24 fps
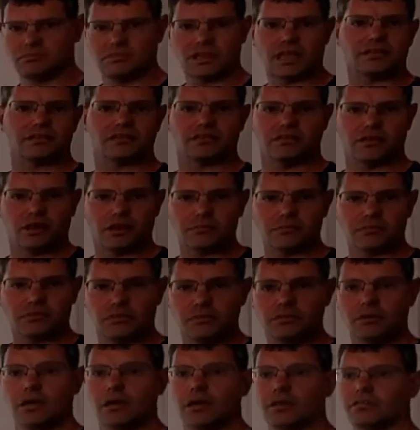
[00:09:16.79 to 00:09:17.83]
dates and times.
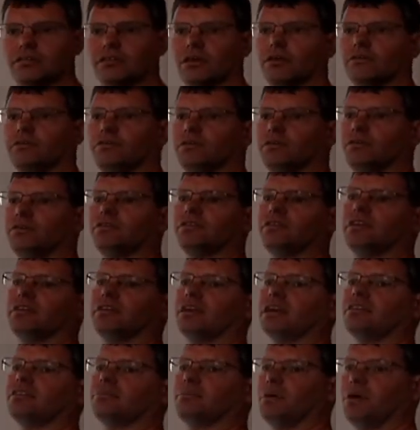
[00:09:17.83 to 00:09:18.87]
So if you're using a
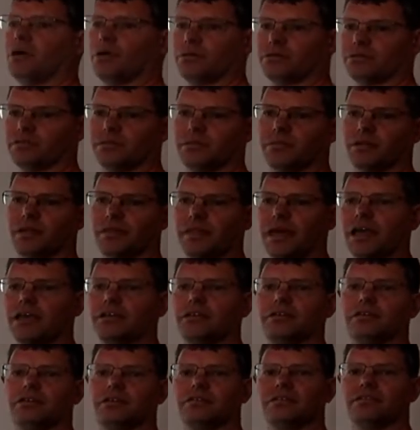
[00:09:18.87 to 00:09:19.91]
date of birth or something like
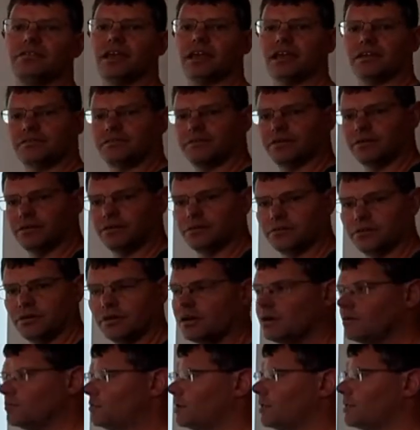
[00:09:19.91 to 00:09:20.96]
that, you use a date field
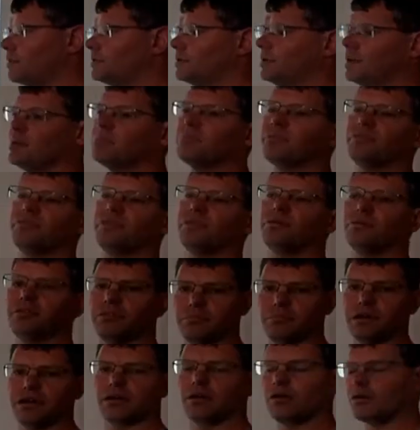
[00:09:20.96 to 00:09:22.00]
rather than a number field.
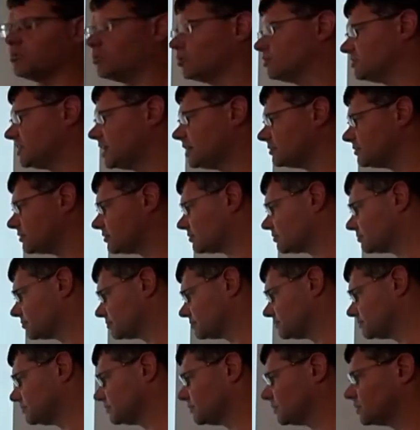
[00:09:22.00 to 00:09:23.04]
It makes a lot more sense,
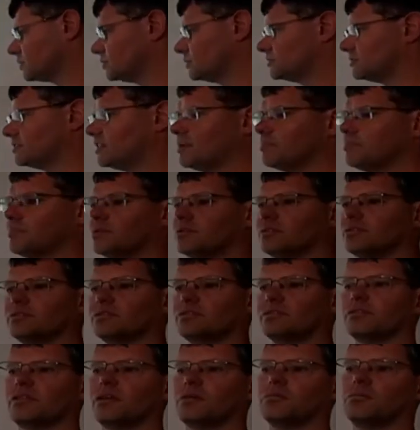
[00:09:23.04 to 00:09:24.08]
because
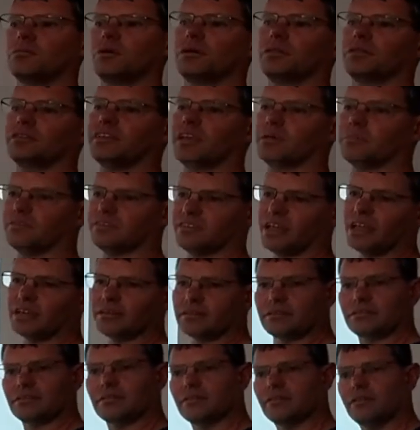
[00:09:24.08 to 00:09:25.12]
numbers don't work the same as
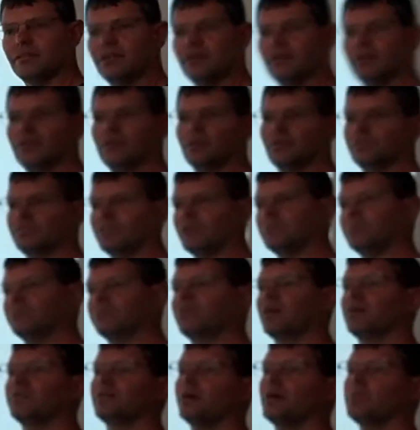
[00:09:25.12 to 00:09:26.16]
dates, because
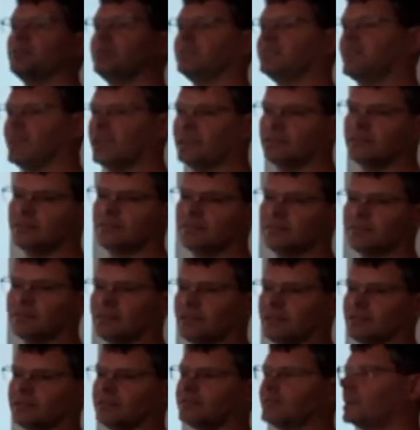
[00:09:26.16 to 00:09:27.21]
numbers go up in
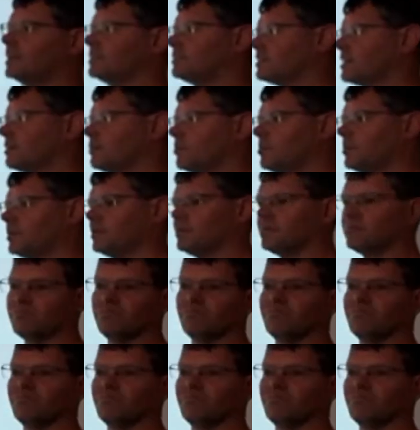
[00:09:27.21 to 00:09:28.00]
10s and dates go up in